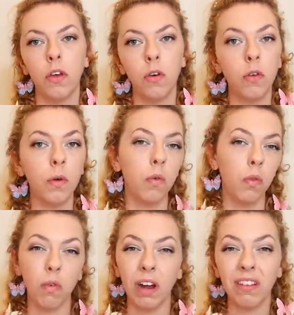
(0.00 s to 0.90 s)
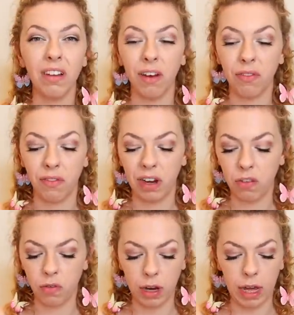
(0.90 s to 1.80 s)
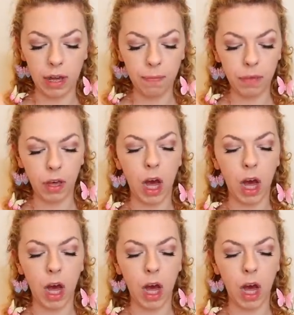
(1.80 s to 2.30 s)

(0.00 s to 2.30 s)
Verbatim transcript: You're doing all the right stuff. Literally